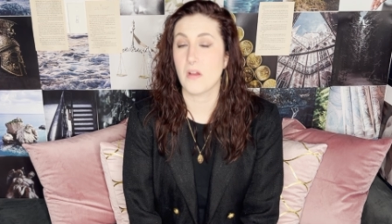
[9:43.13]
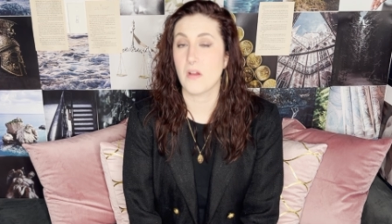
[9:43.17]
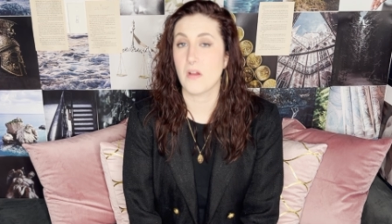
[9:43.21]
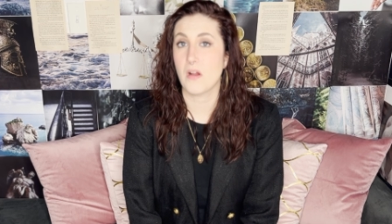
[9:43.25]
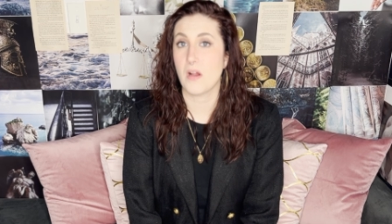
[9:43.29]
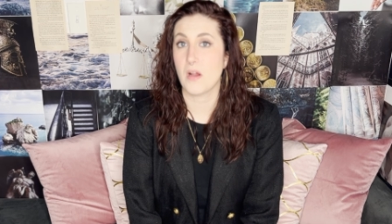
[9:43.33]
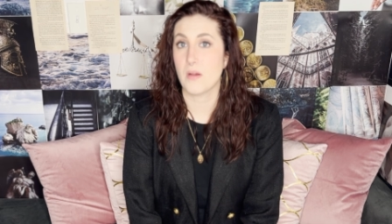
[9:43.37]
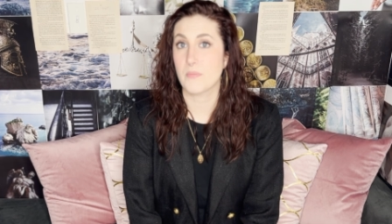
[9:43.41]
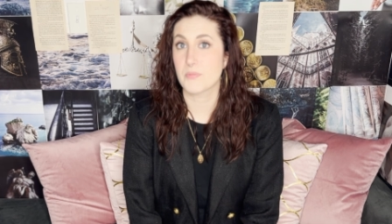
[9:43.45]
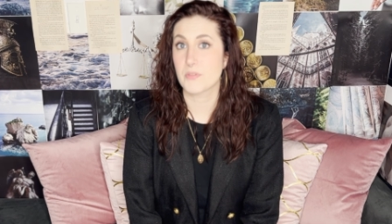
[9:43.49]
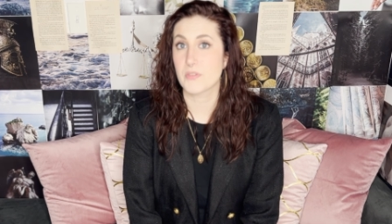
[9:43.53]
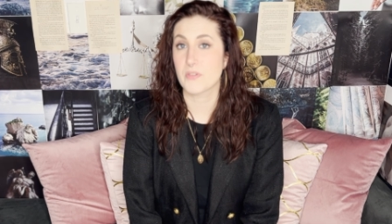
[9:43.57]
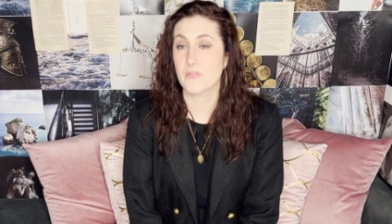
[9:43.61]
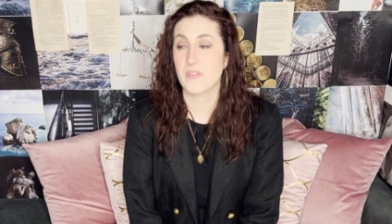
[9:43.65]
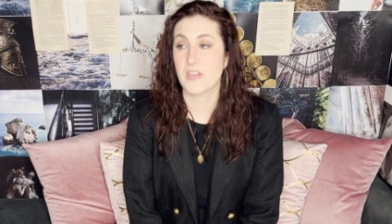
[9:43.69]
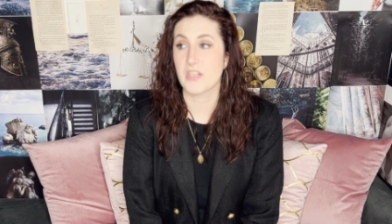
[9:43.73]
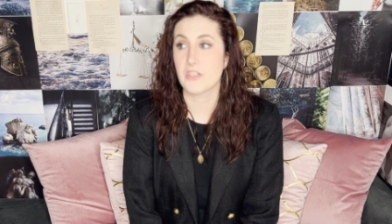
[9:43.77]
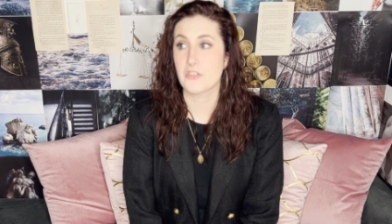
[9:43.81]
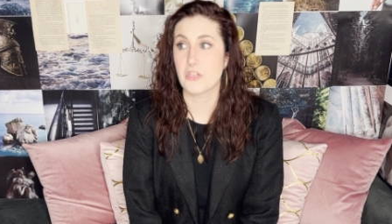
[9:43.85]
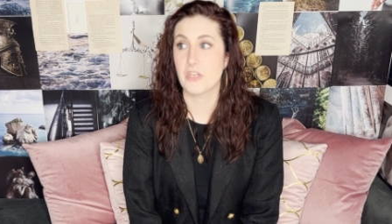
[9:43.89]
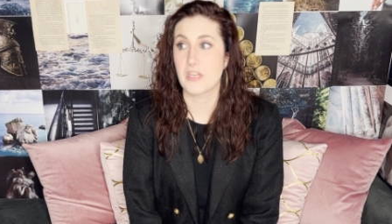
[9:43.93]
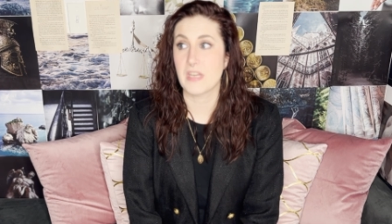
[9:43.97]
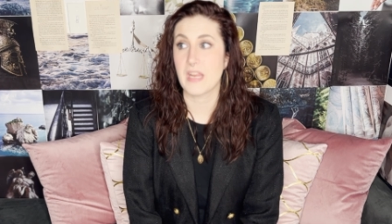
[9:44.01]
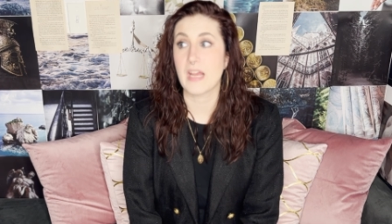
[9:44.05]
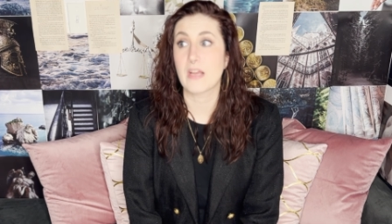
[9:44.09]

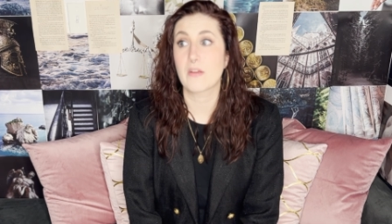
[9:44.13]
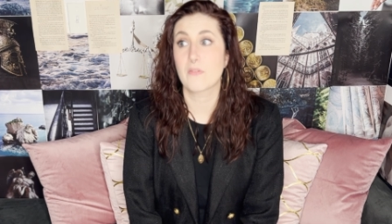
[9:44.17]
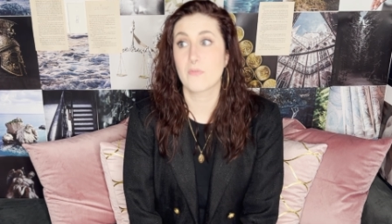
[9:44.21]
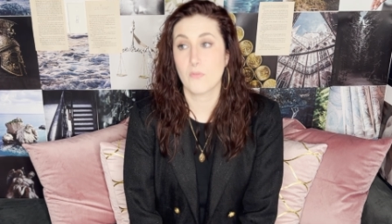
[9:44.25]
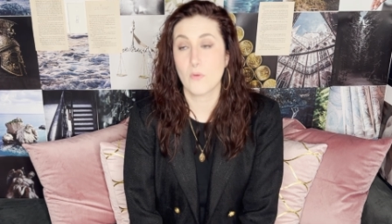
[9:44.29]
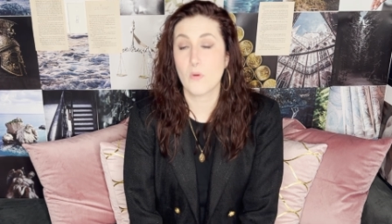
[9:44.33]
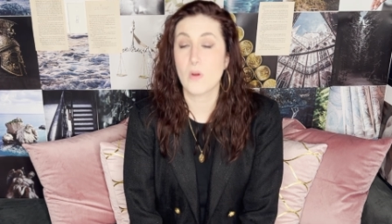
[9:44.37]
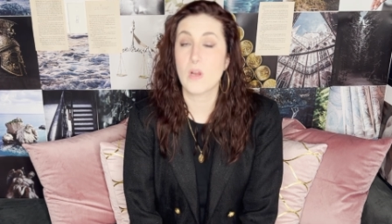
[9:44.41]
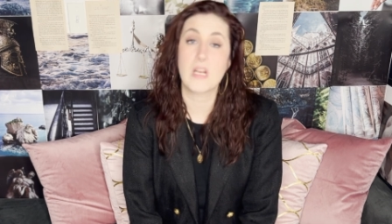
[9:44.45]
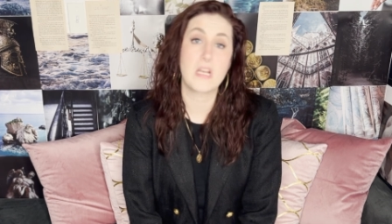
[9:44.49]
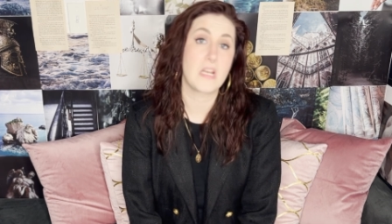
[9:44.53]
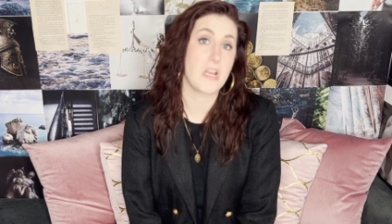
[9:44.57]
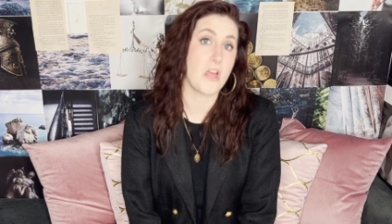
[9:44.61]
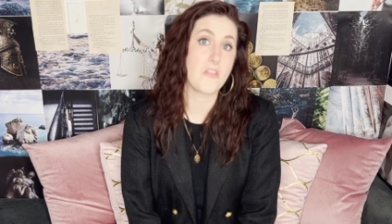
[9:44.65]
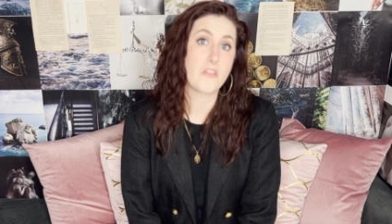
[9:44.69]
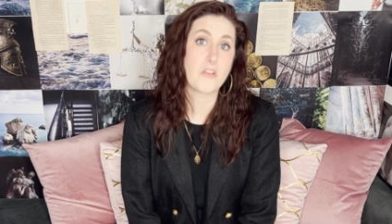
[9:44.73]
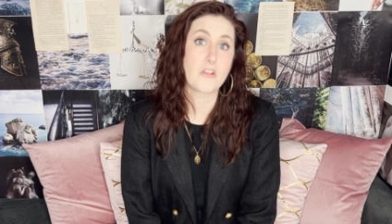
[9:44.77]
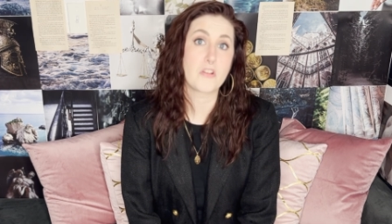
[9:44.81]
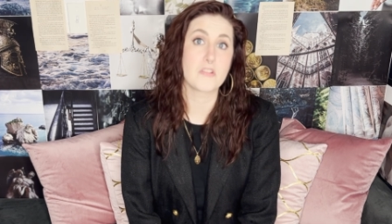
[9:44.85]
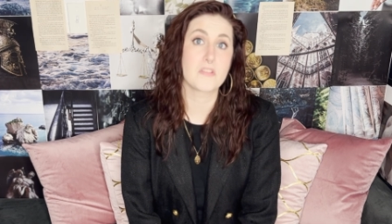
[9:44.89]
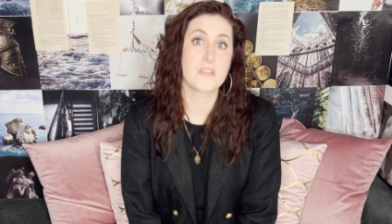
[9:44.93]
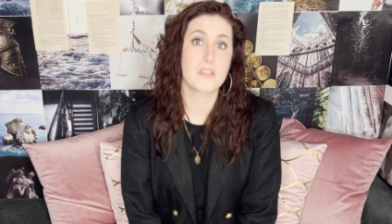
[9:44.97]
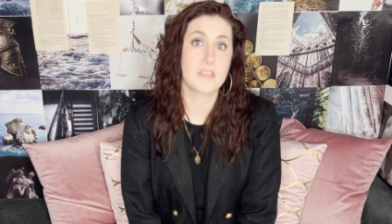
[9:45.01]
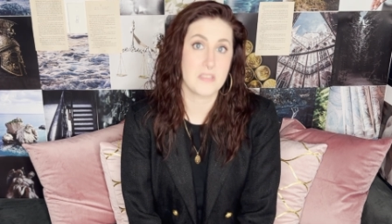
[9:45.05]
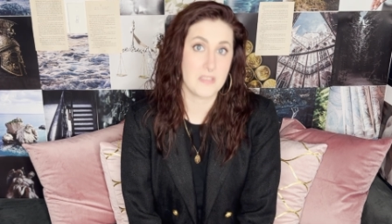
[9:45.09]
observation deck for
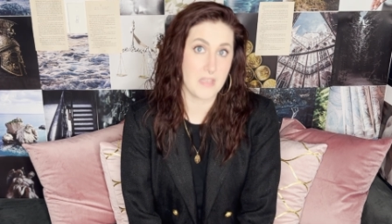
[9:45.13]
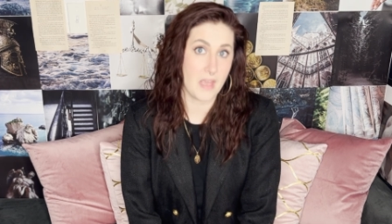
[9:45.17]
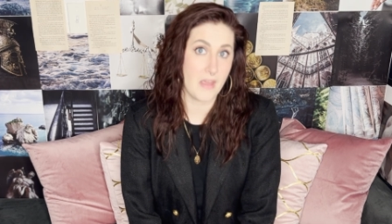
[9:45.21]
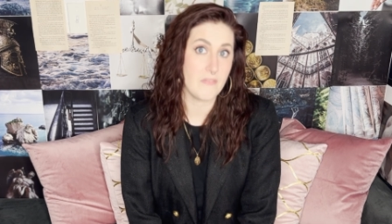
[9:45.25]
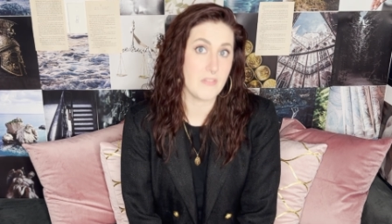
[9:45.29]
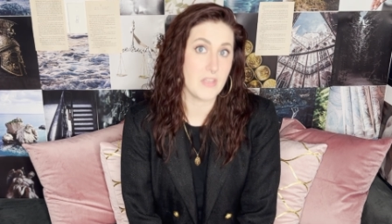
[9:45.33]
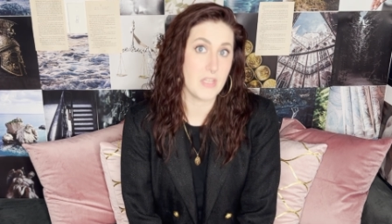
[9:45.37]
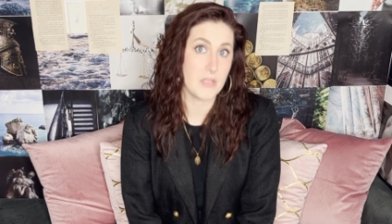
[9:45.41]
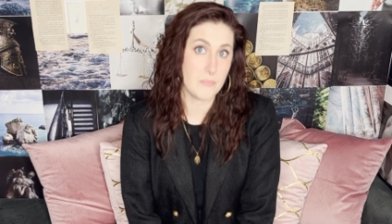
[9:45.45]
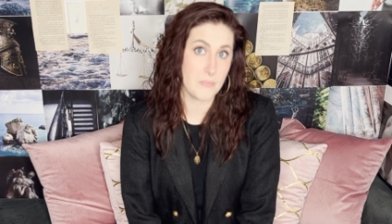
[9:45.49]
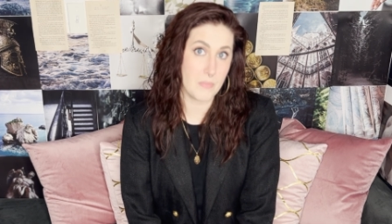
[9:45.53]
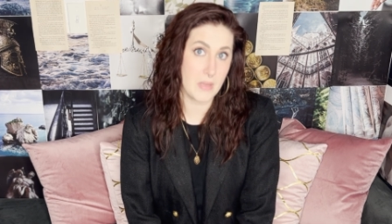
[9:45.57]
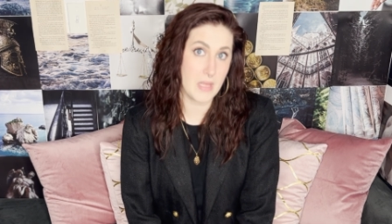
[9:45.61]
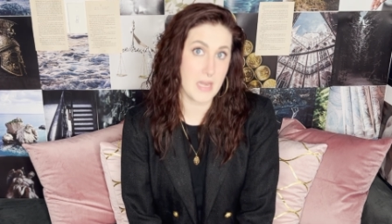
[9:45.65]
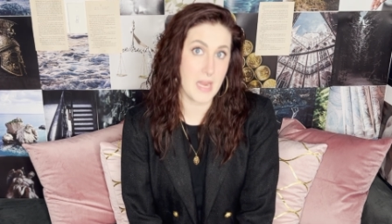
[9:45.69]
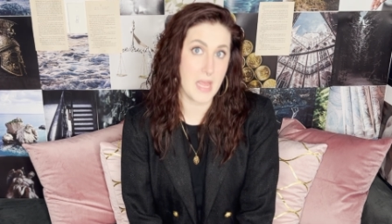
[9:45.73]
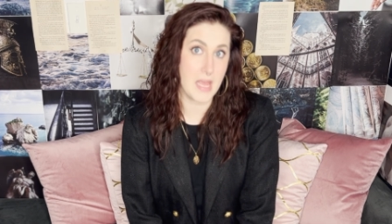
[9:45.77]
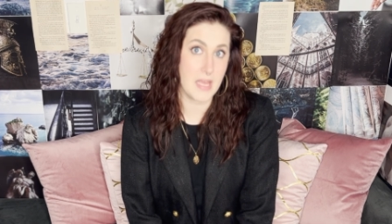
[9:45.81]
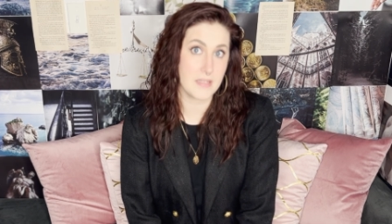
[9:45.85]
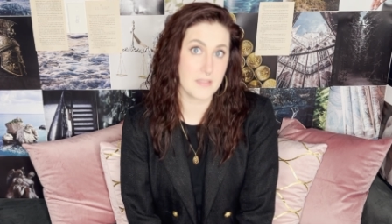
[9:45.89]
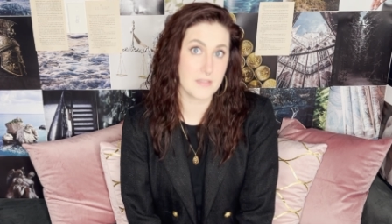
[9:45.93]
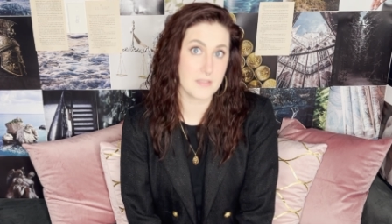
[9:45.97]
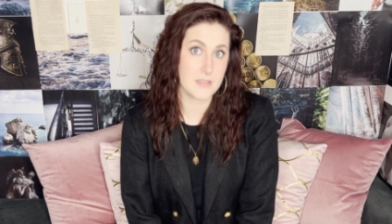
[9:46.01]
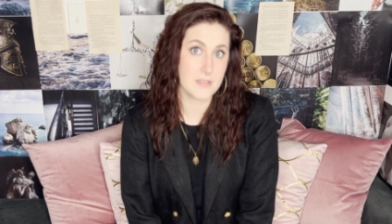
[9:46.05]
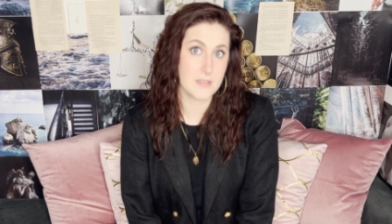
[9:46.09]
another seven
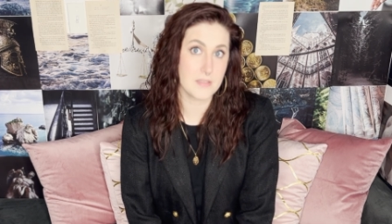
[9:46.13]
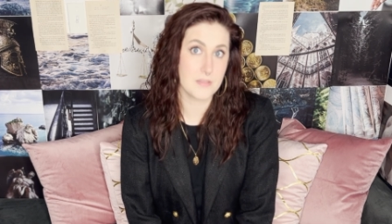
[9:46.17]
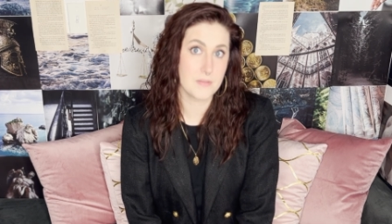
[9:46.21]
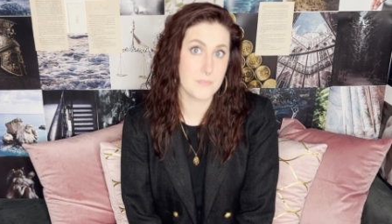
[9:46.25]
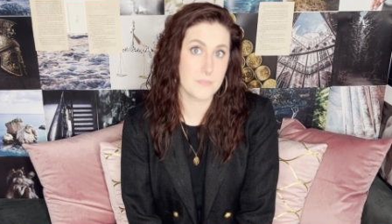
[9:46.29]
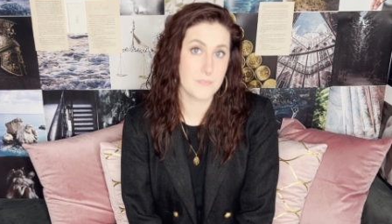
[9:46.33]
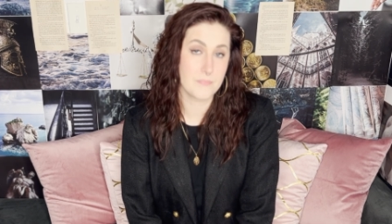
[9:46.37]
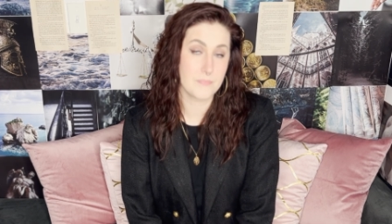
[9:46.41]
minutes